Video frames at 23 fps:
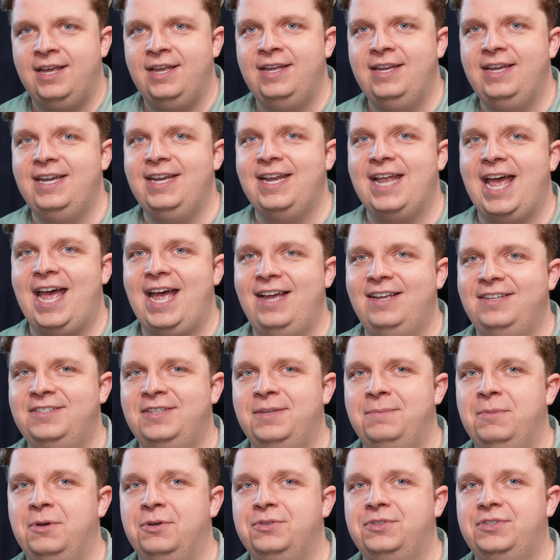It has the
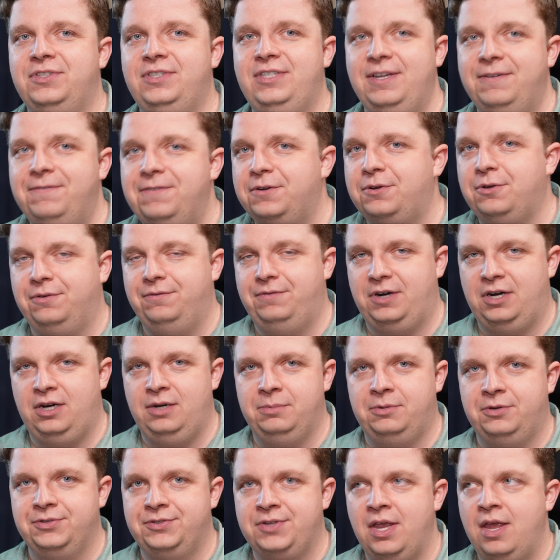most difficult
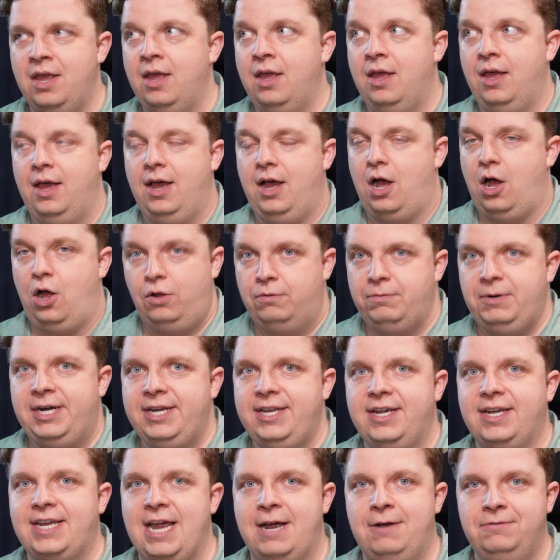variables
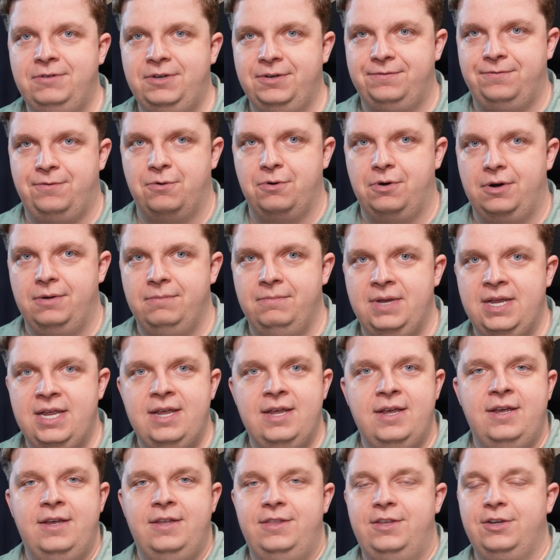already accounted for.
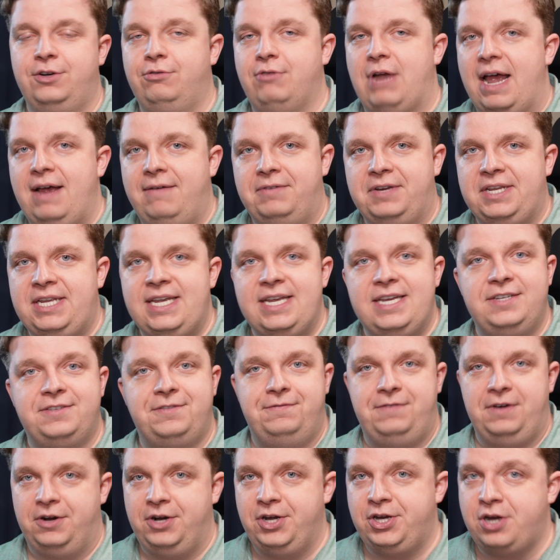The gravity is
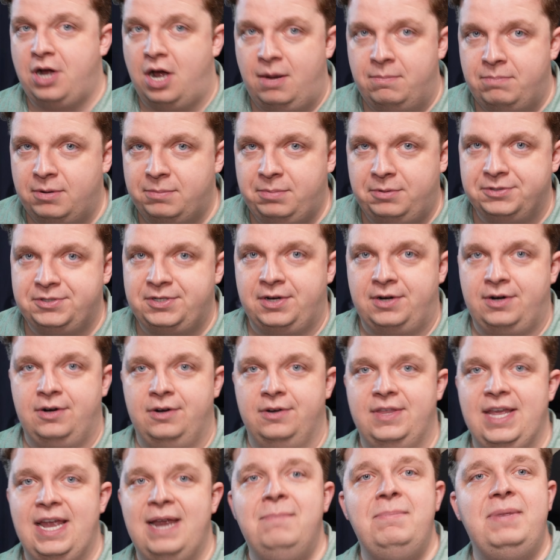very comparable to
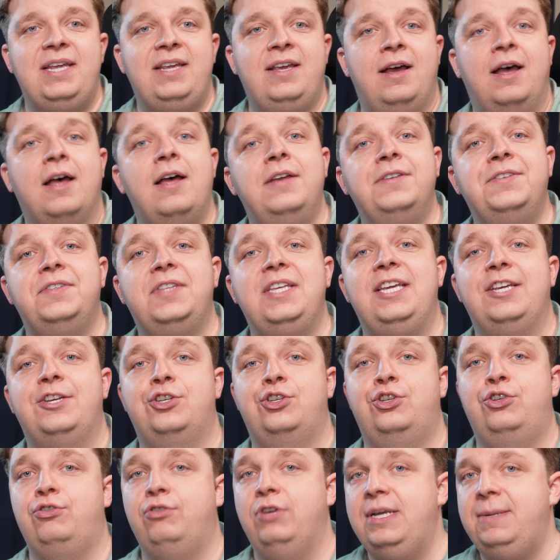Earth, and because of the
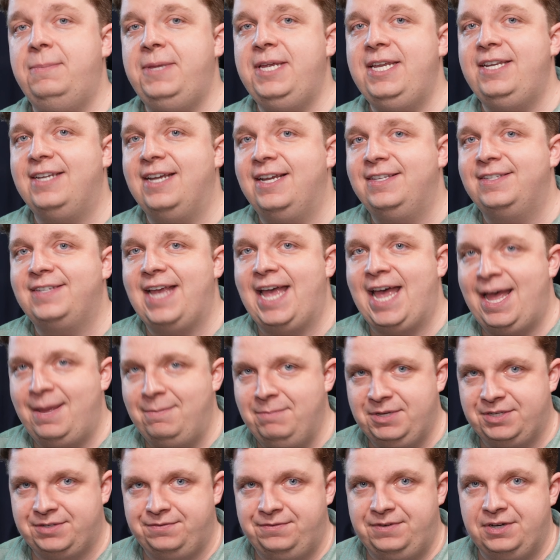extremely dense
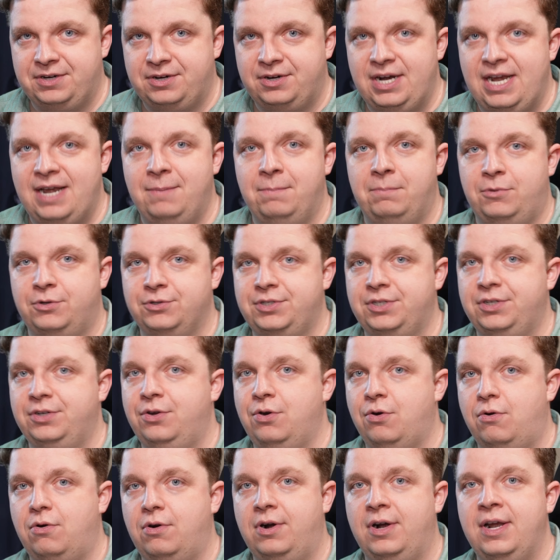atmosphere and molten
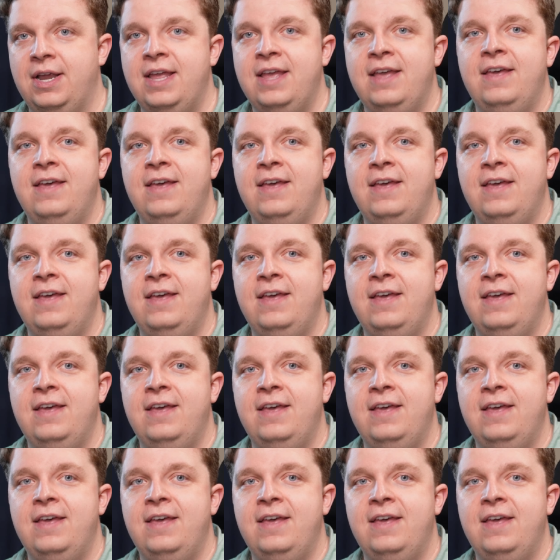core,